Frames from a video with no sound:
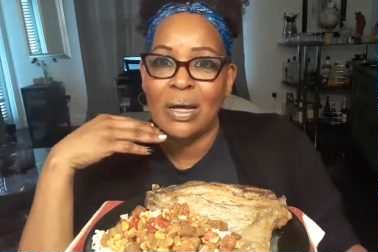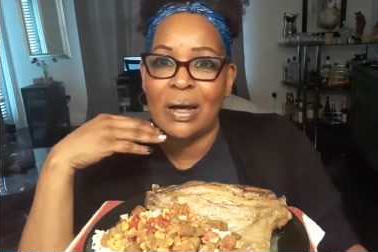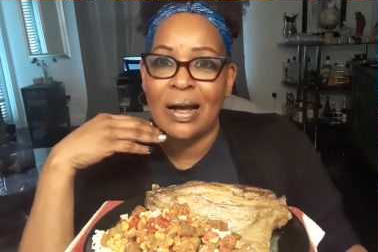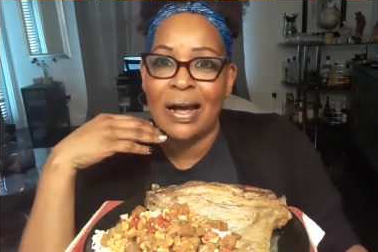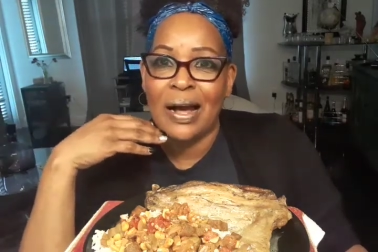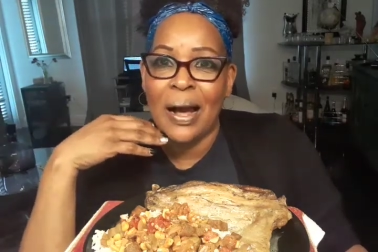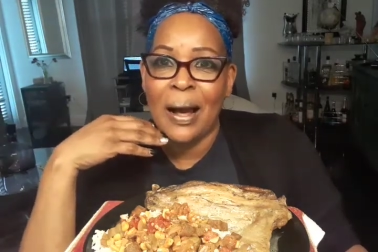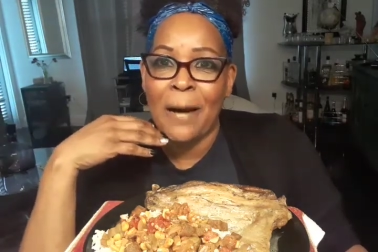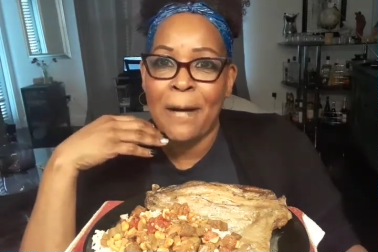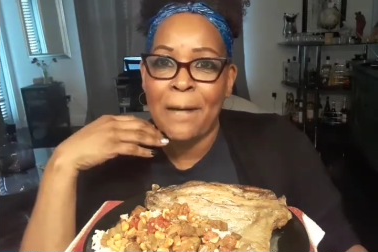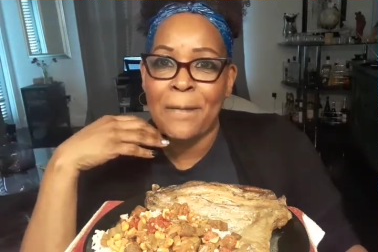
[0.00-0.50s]

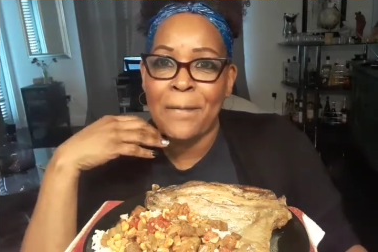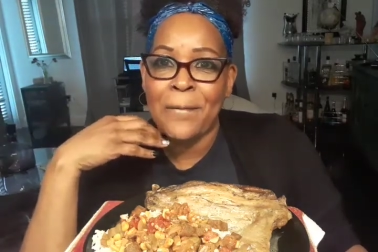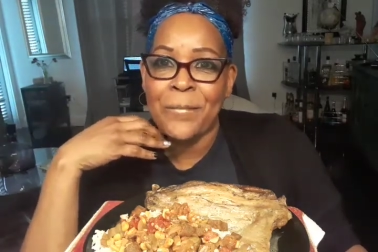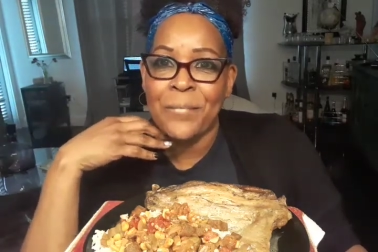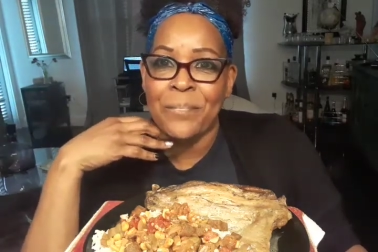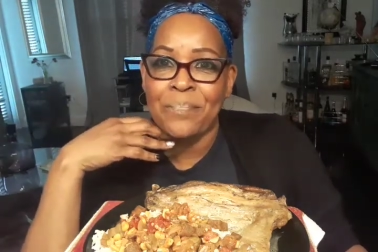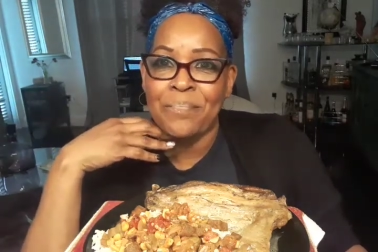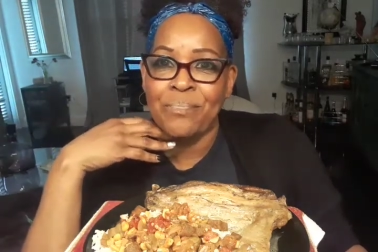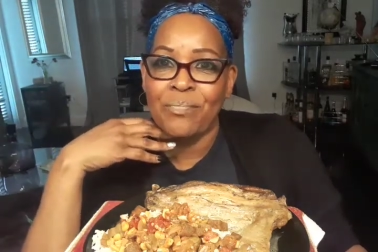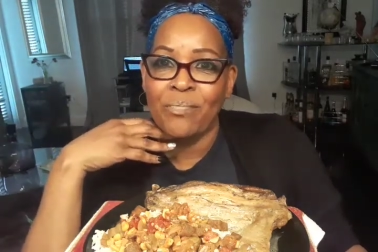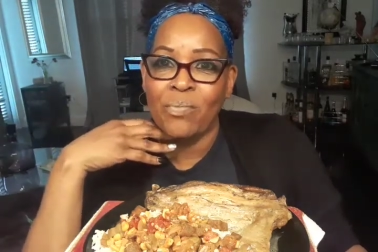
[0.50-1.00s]
um,
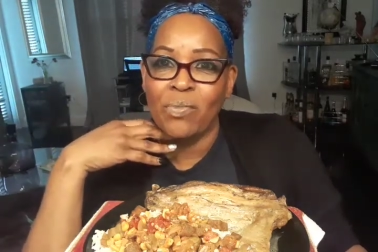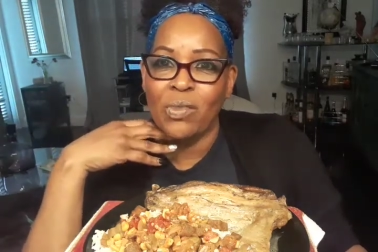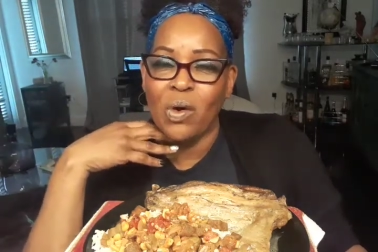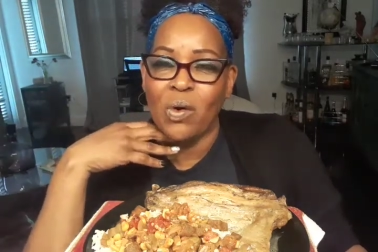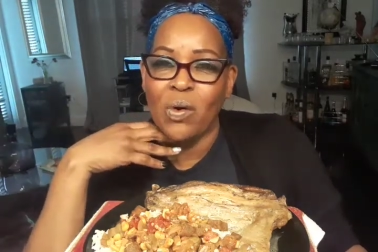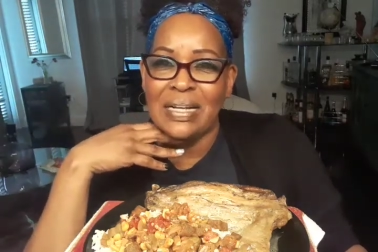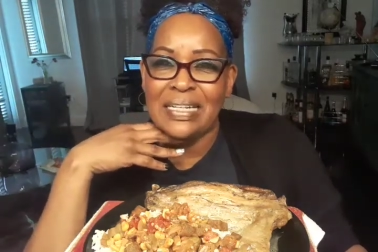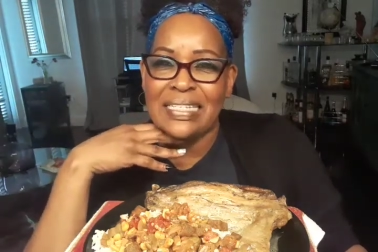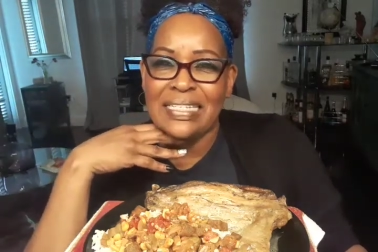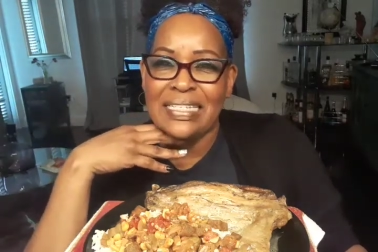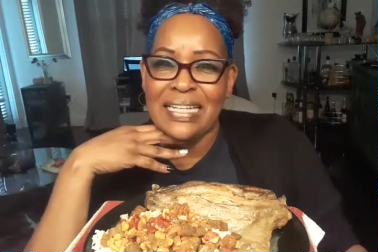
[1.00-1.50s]

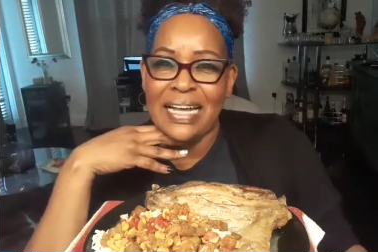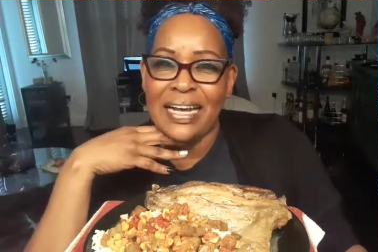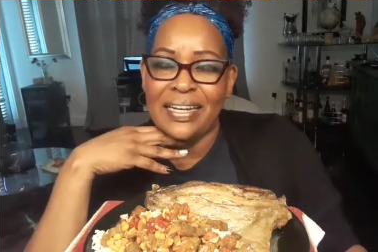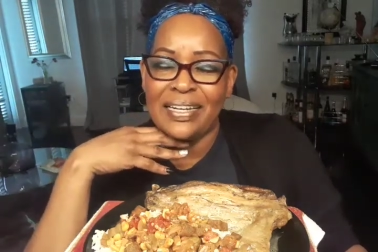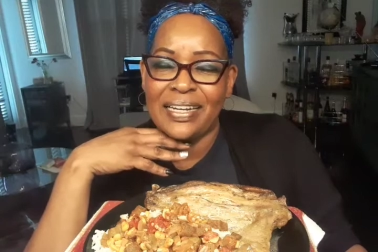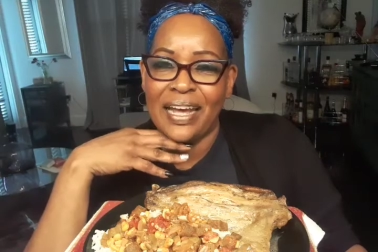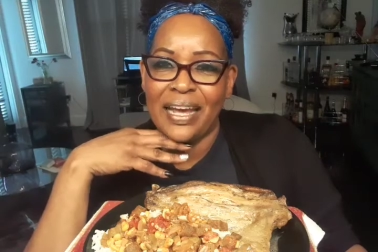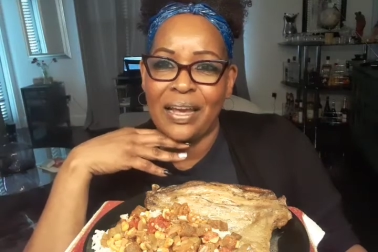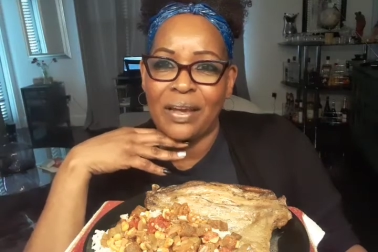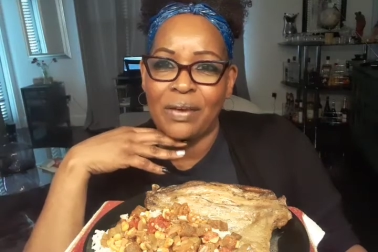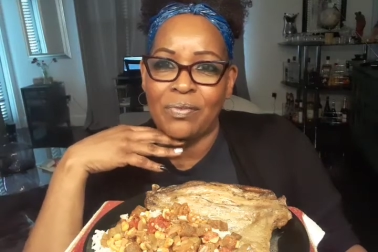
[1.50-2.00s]
on
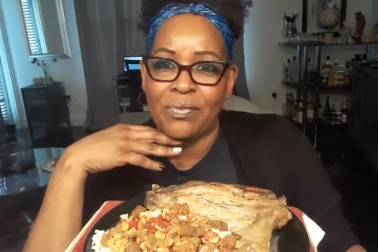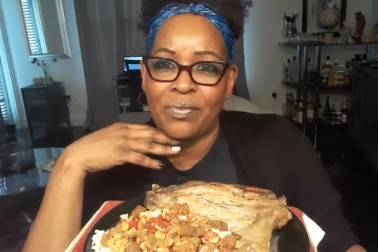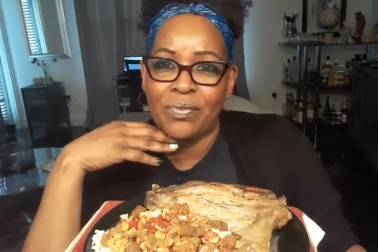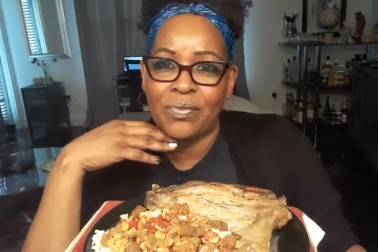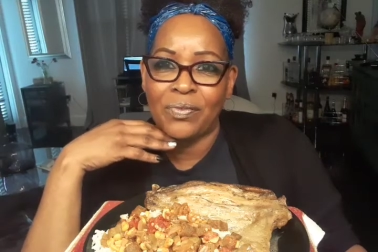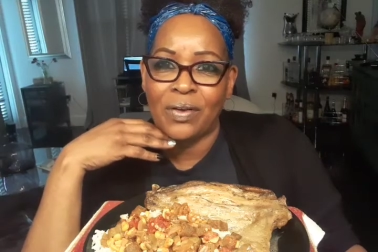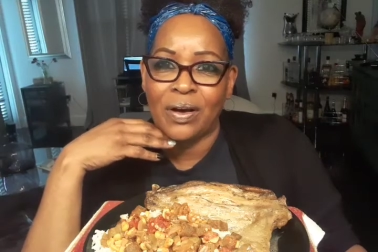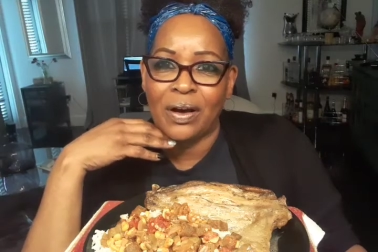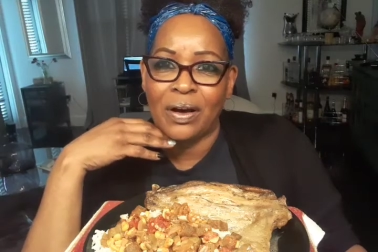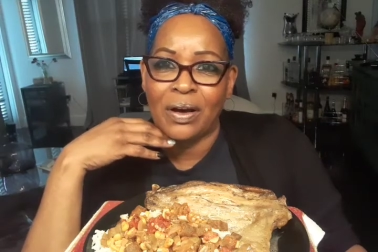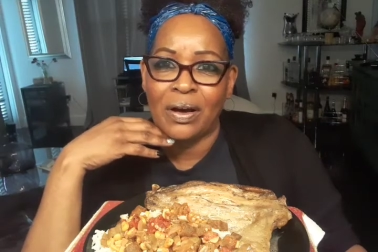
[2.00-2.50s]
Sunday
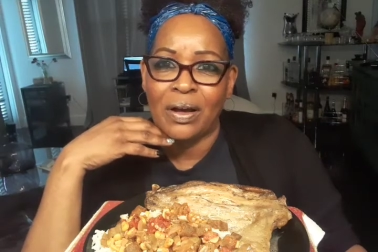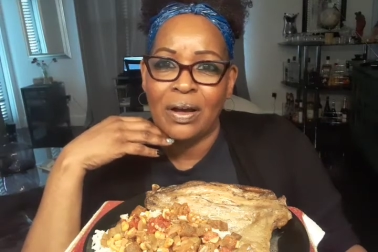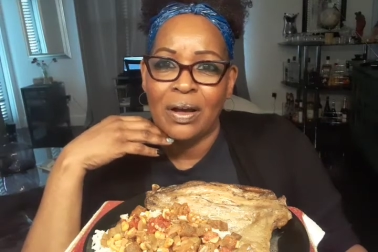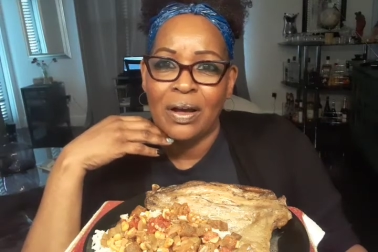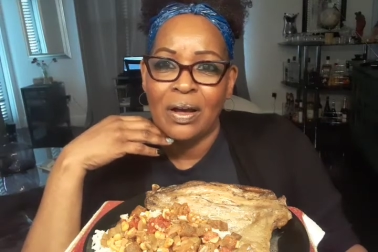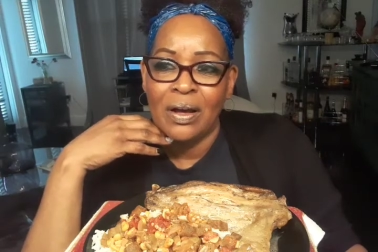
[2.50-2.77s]
for